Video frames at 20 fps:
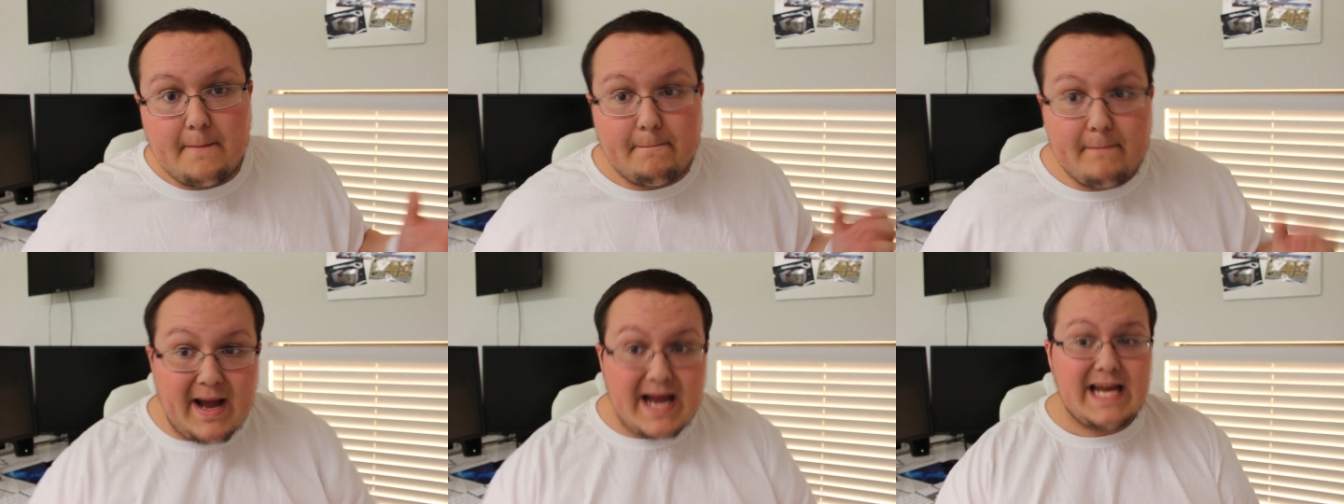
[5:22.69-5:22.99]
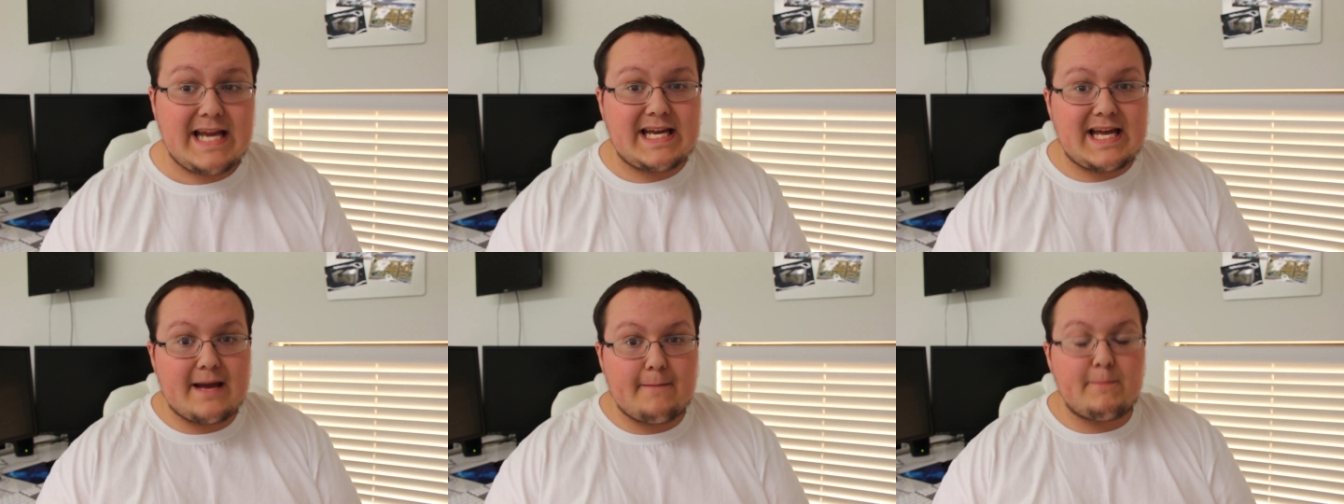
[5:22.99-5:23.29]

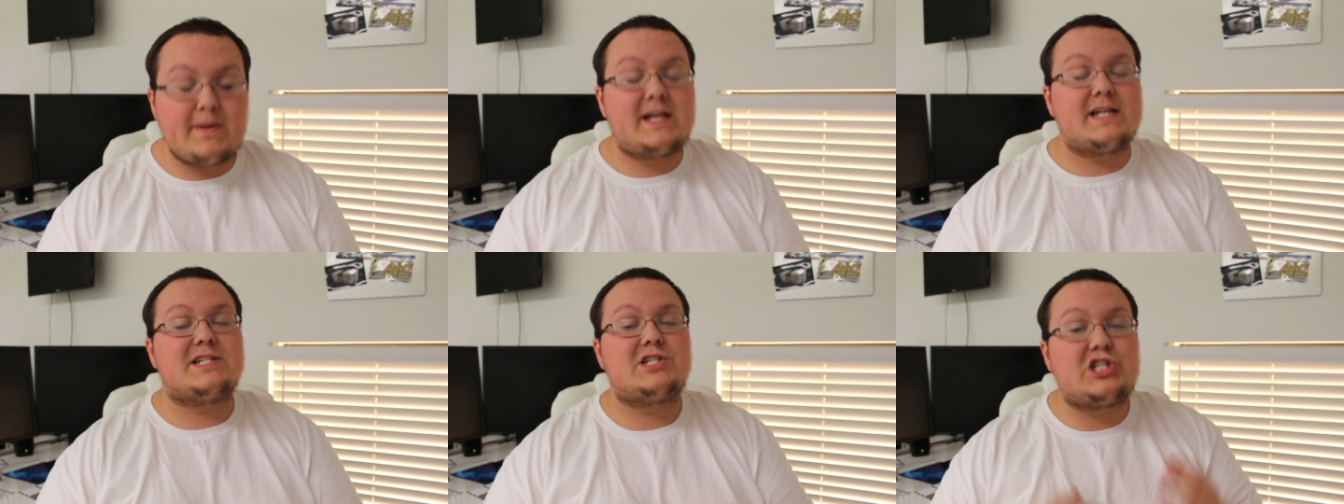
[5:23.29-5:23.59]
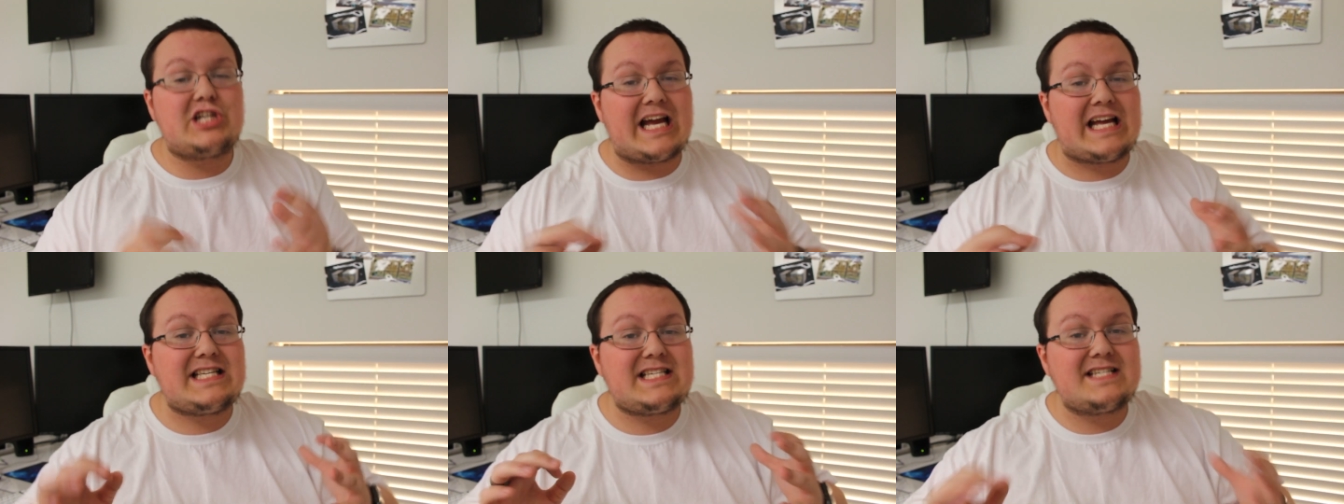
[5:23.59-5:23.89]
make it because
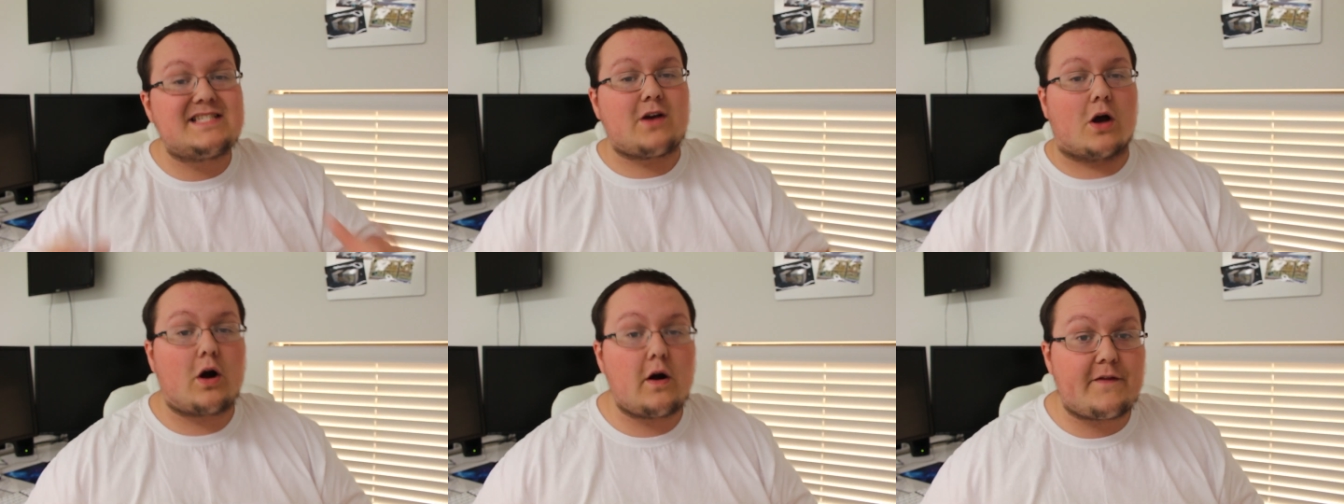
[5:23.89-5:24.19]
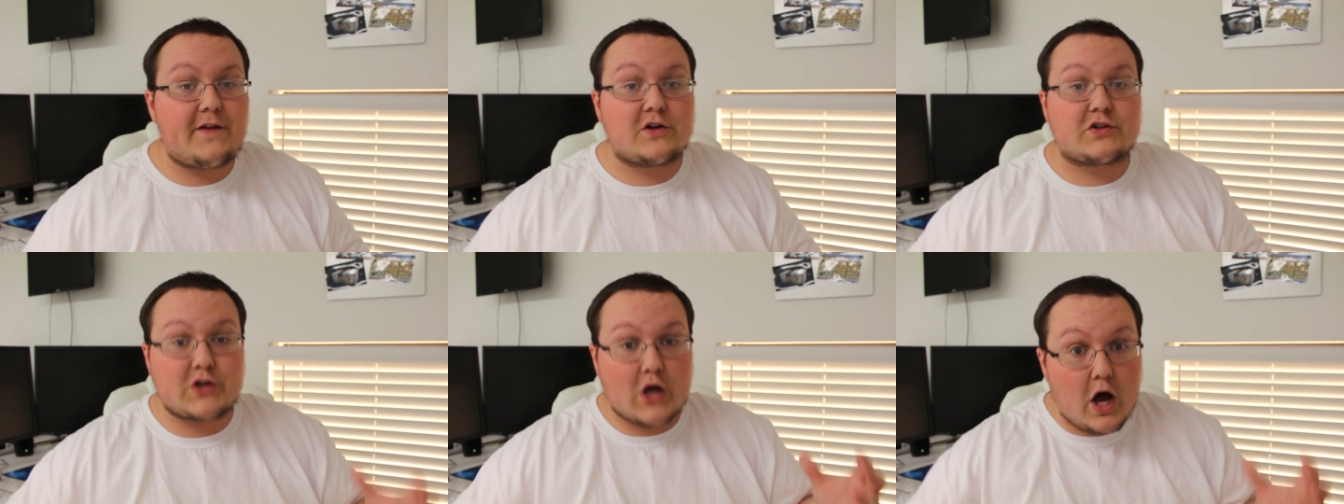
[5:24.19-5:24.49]
chances are
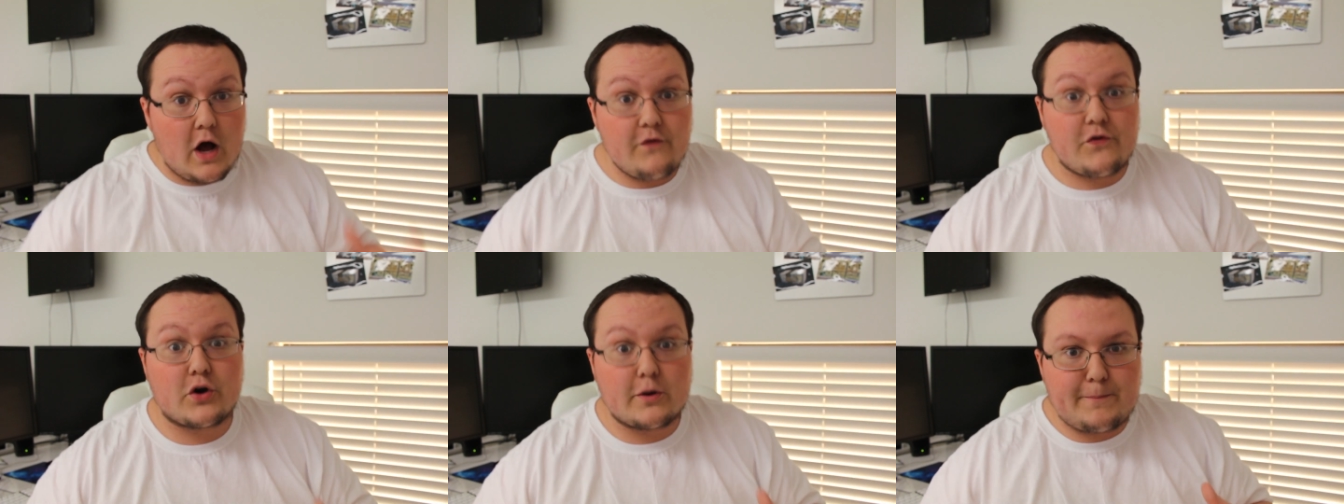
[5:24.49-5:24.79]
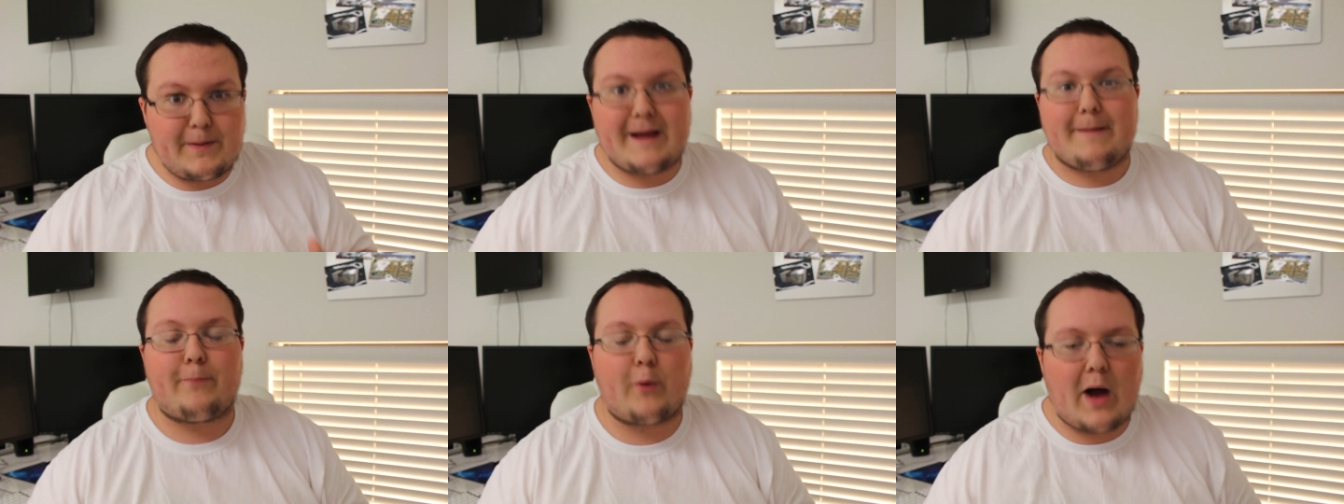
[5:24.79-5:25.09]
there's other
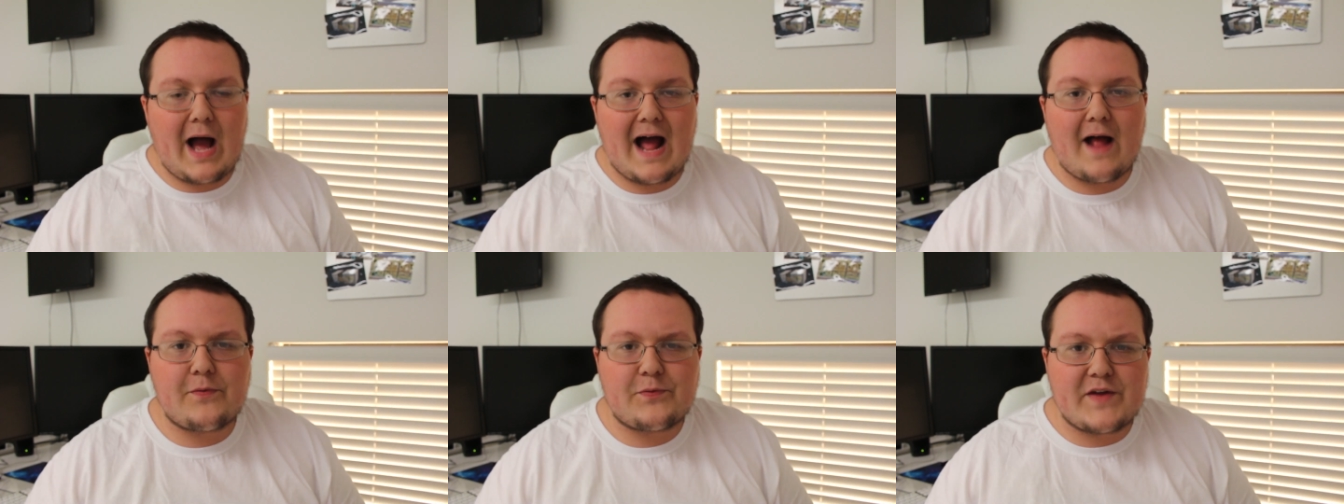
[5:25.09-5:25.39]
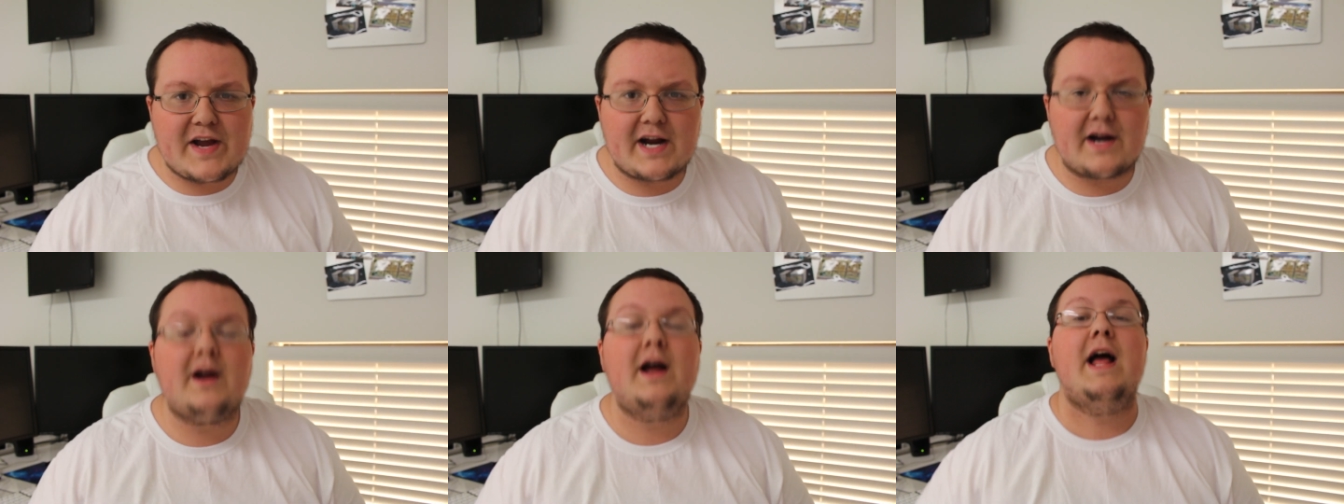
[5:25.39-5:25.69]
people out
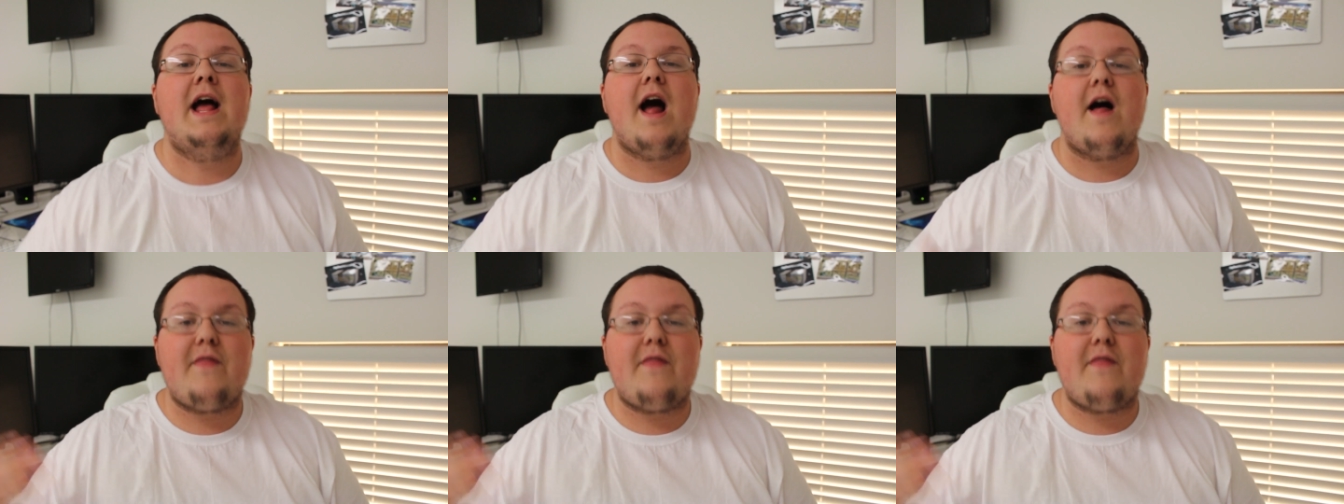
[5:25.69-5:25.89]
there